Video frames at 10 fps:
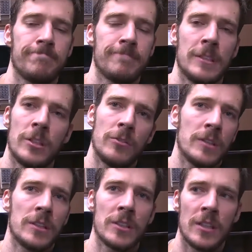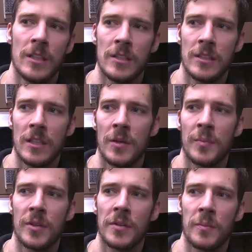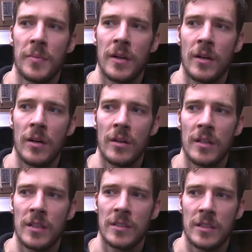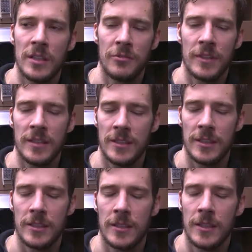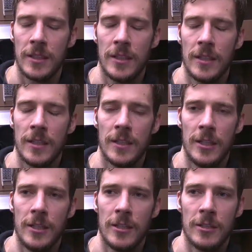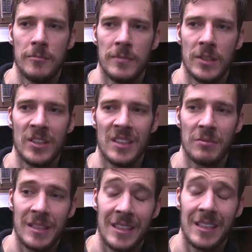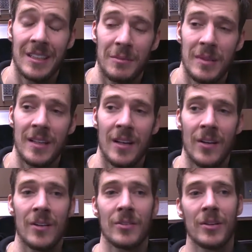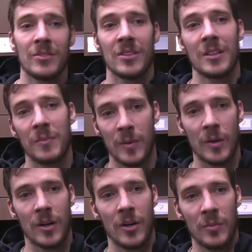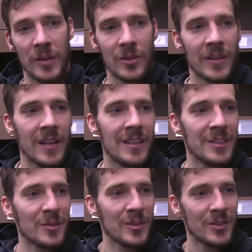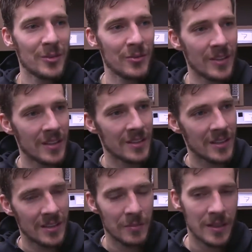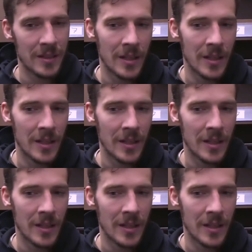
you know, it's still a priority is the defense, and you know, it's been a long road trip. We were hoping to get this one to finish it, but